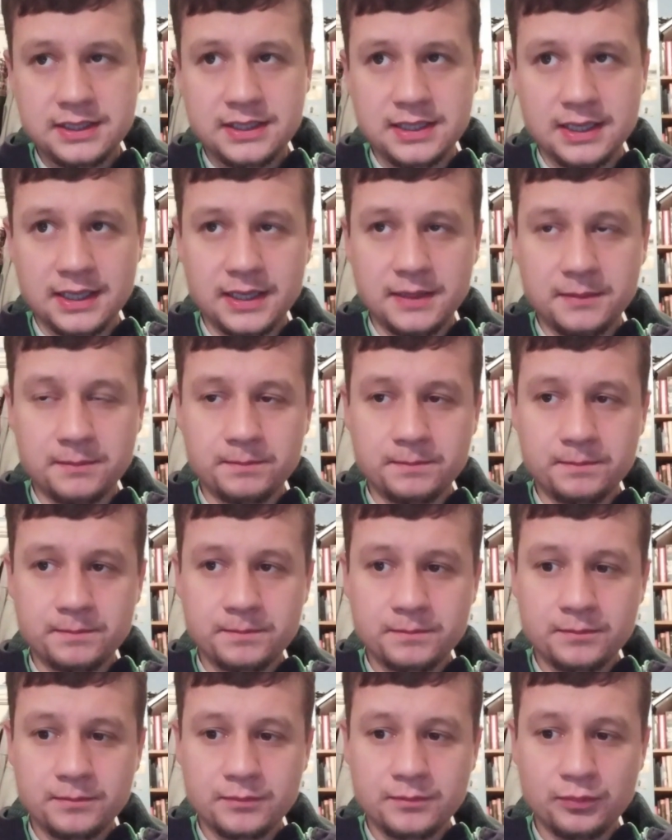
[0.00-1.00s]

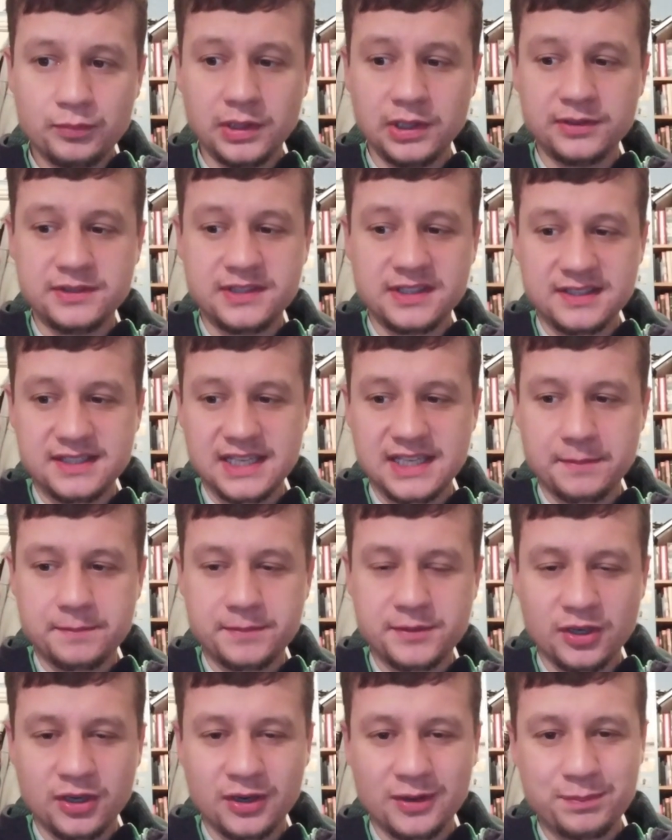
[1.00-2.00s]
Um, Wilson
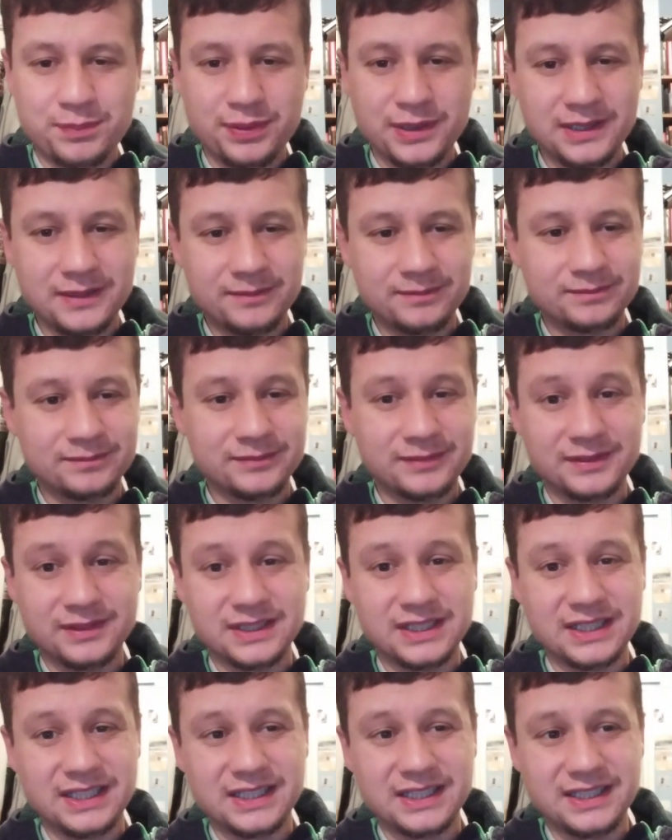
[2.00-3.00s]
stepped up,
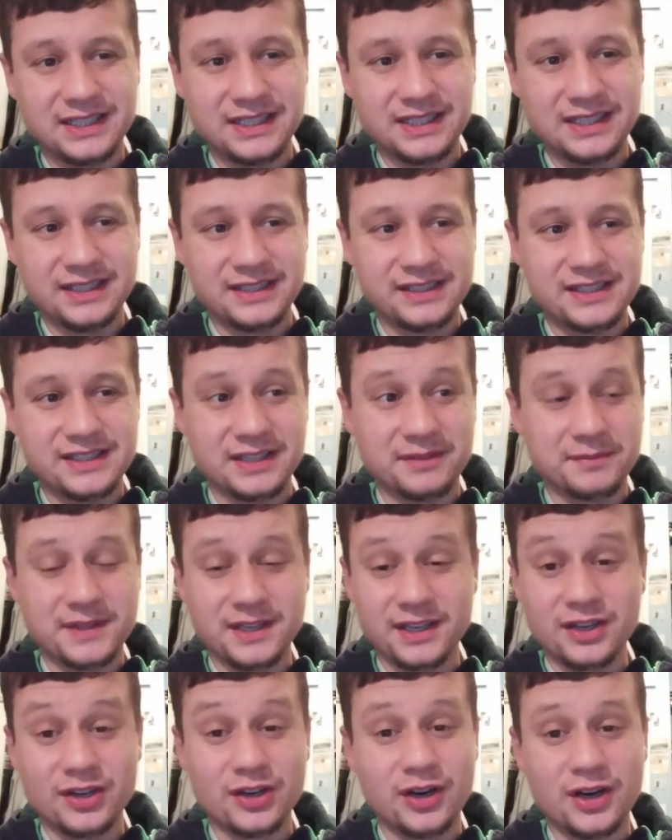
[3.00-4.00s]
and I'm
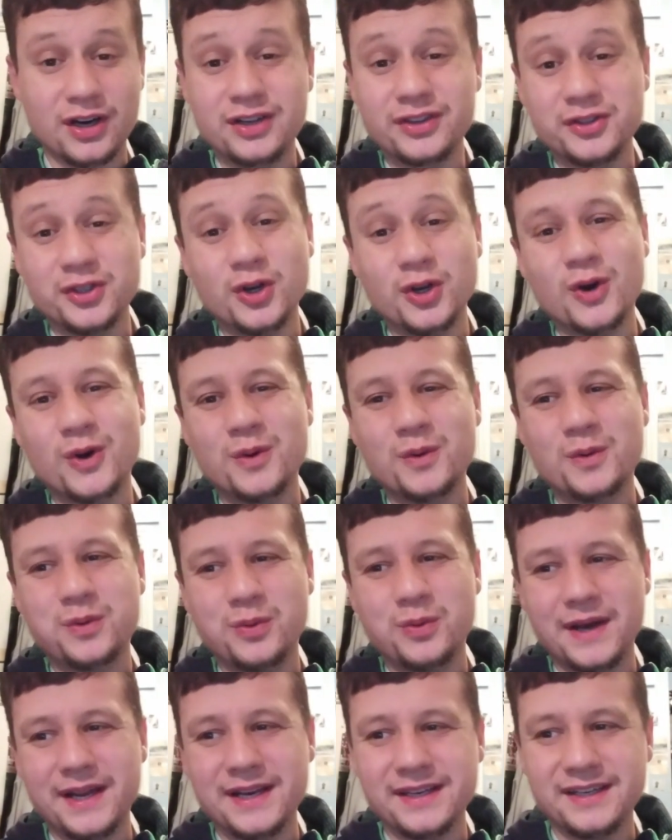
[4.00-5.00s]
thinking, oh no,
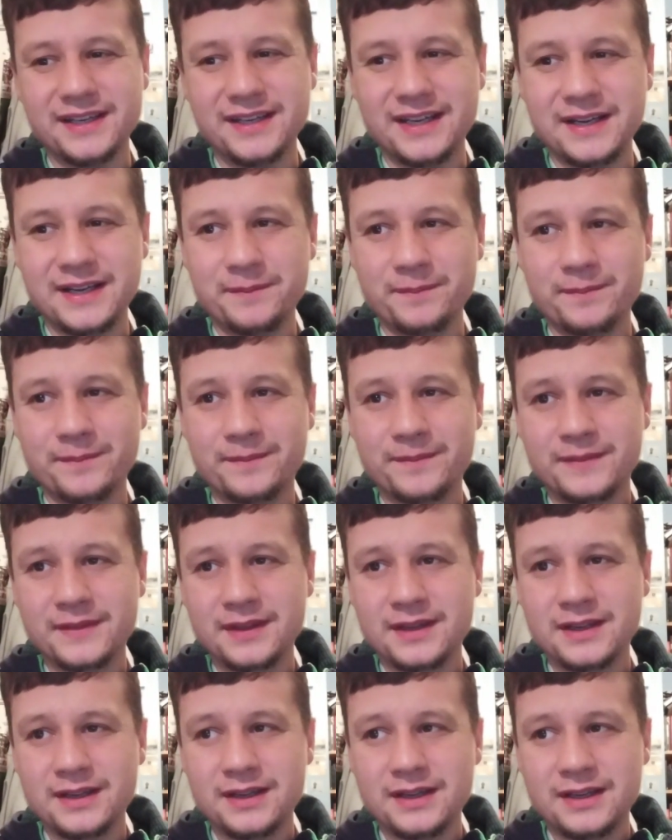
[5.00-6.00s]
when um,
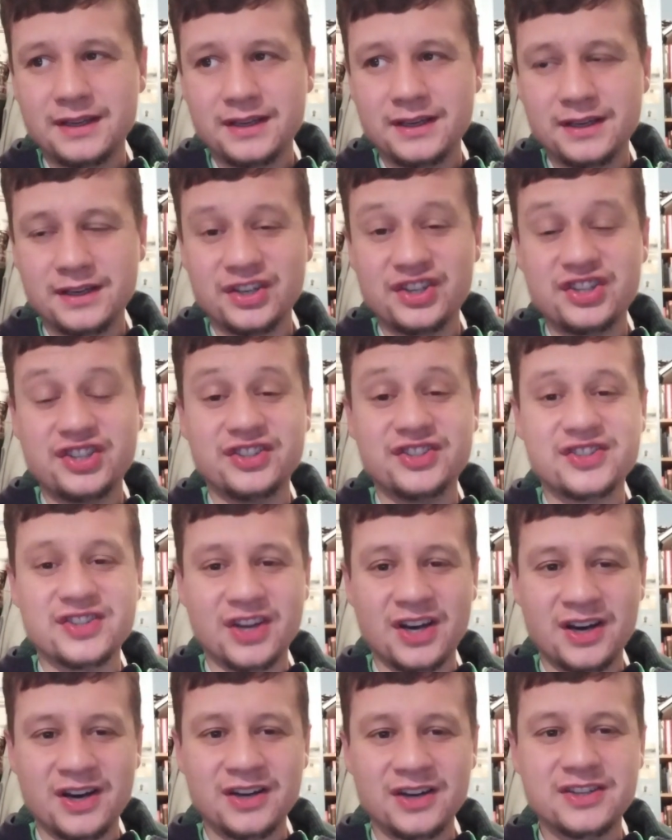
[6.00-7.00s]
initially
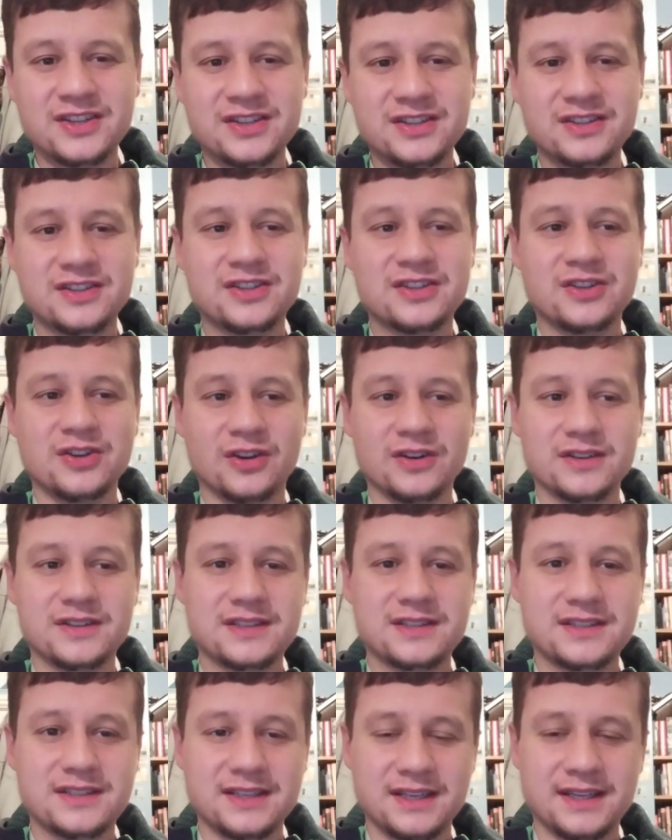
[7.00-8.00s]
Sarr got
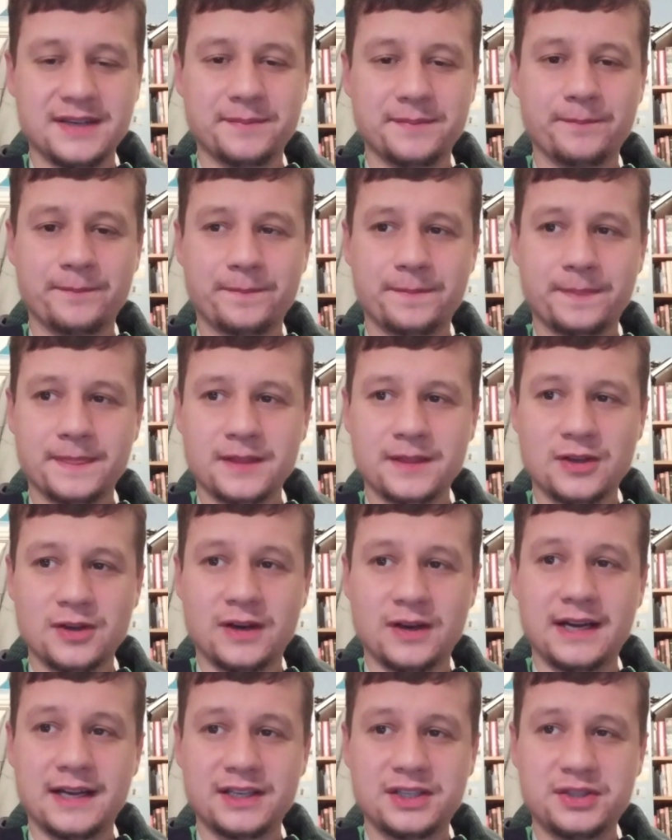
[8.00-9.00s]
um,
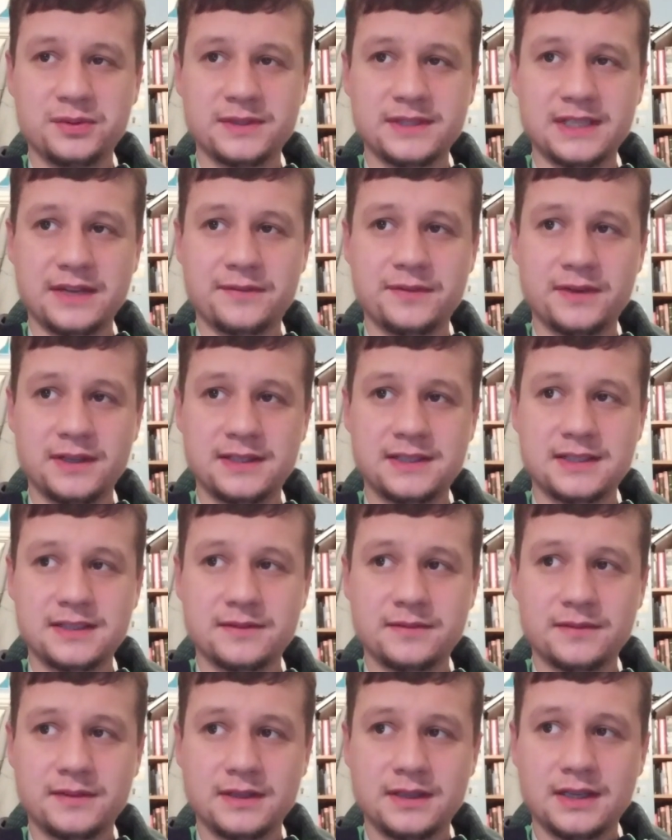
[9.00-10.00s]
got a hand to his effort,
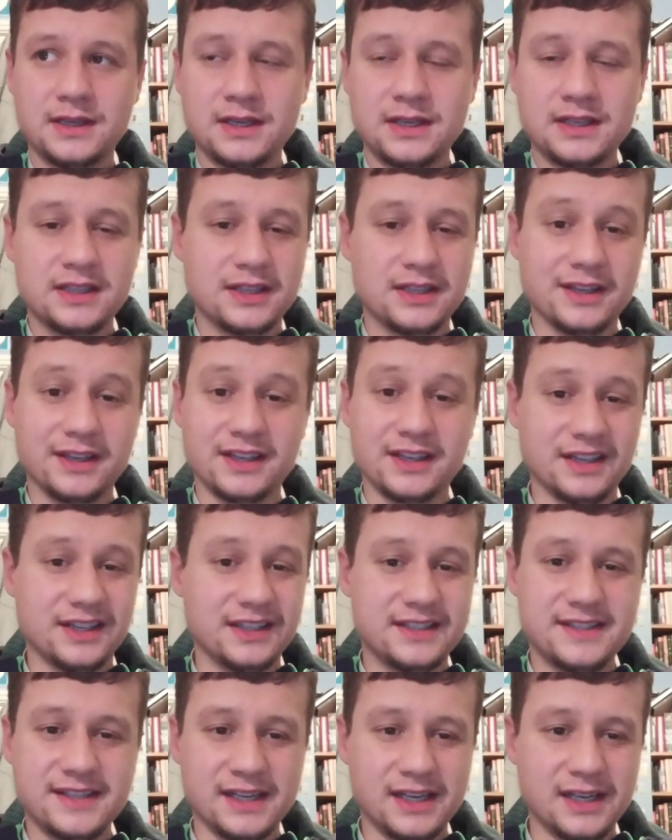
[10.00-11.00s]
you think he
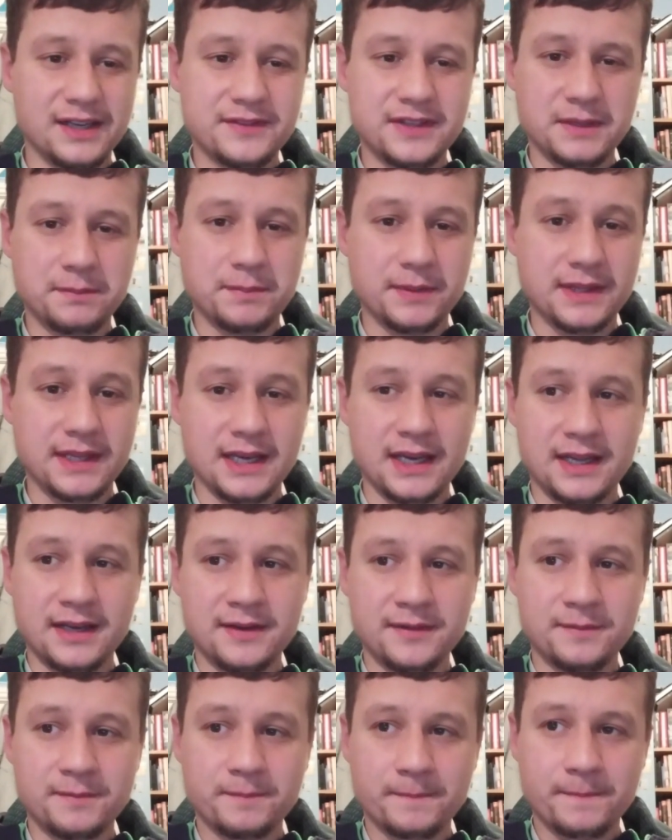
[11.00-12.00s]
saved it, but then